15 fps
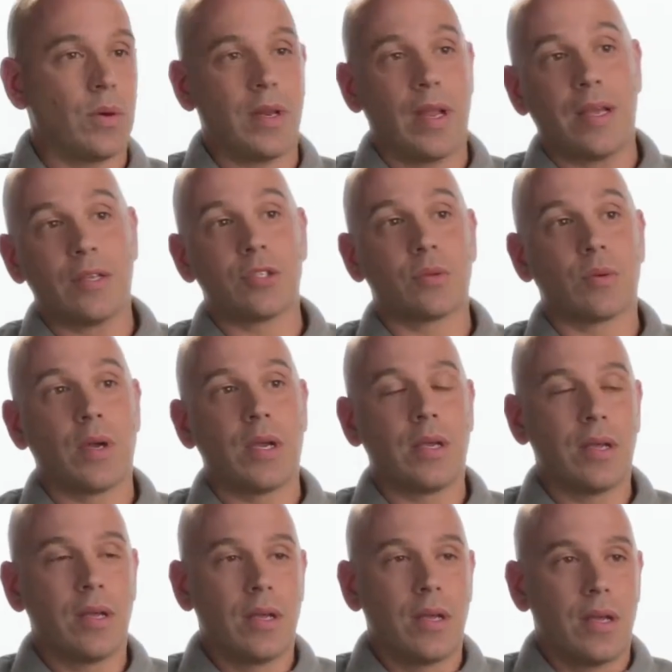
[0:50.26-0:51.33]
and H3.
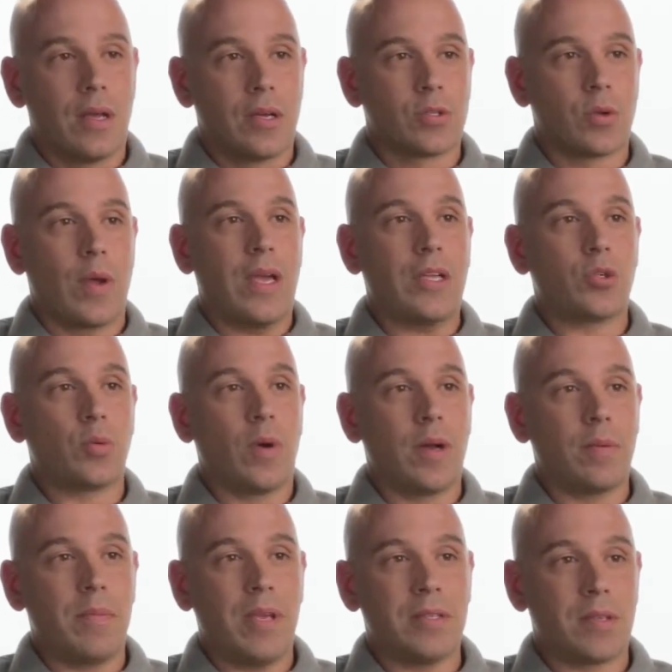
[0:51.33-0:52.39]
So
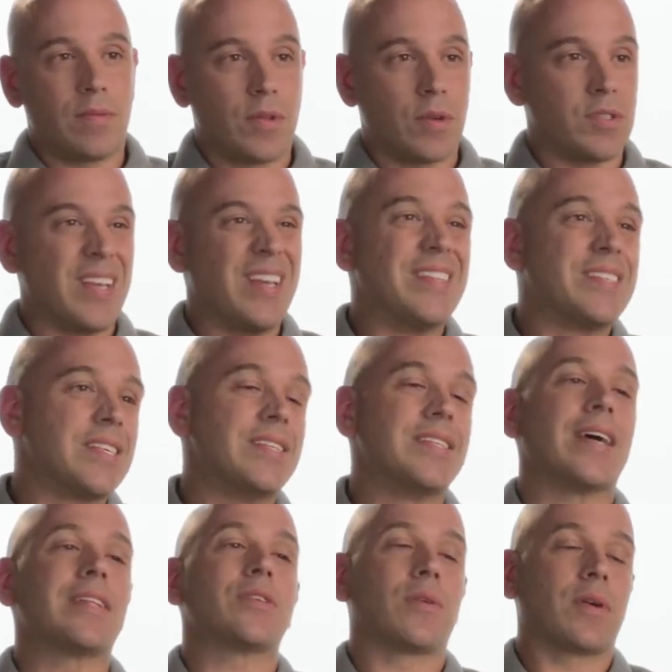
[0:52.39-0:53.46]
H1 means if there's
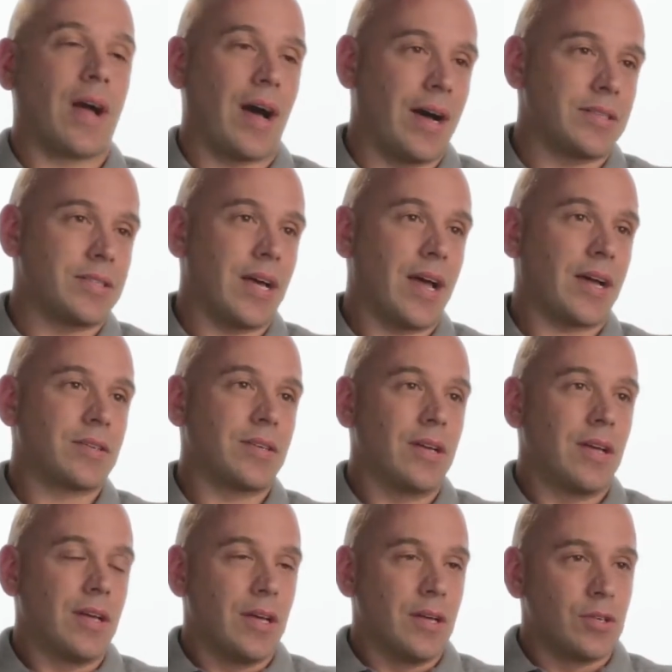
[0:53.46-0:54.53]
incidental contact.
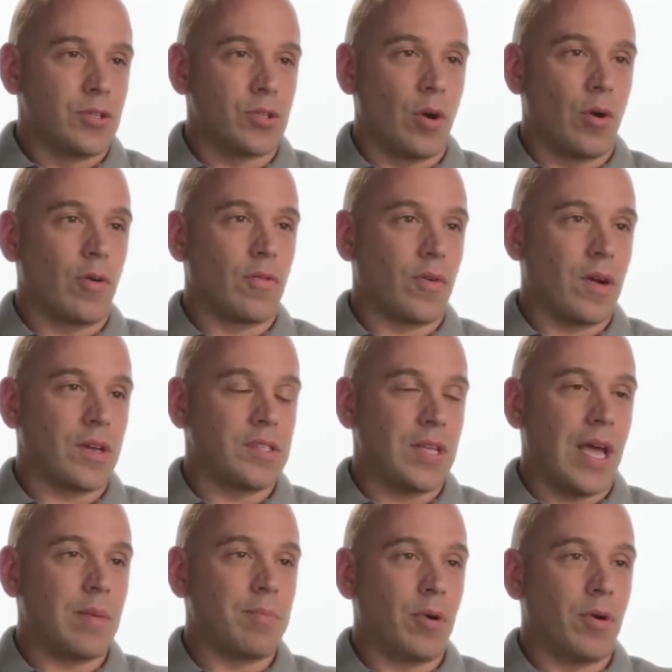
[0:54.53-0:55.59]
So for
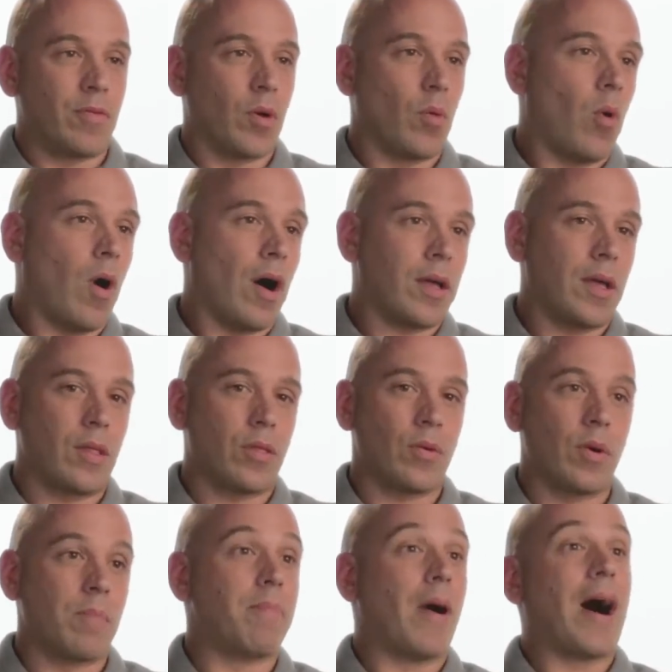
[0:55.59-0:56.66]
example, if you're walking
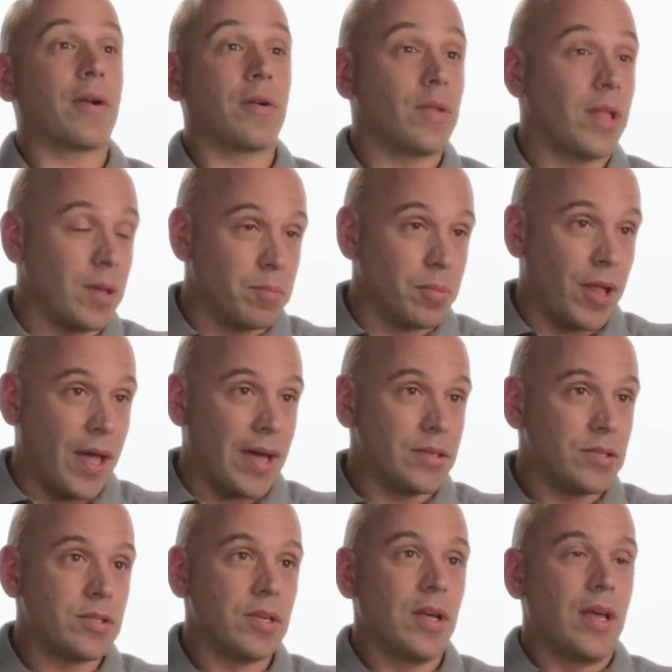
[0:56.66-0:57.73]
through a bottling
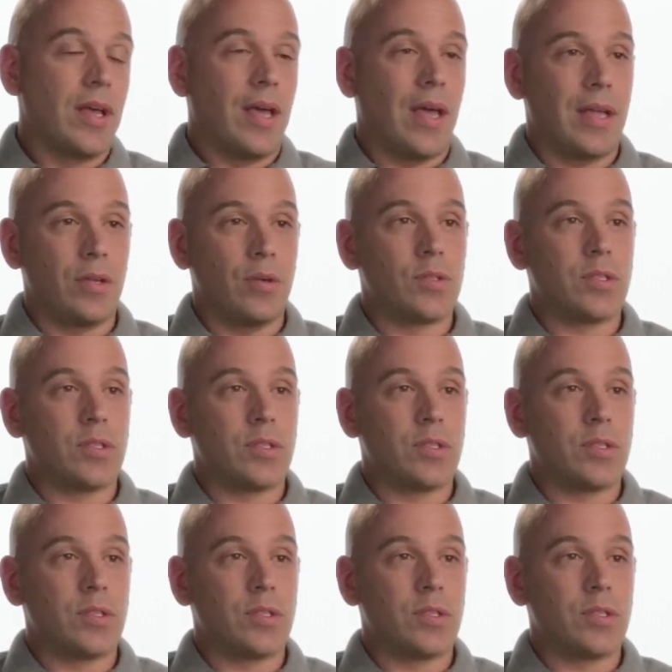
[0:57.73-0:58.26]
plant and you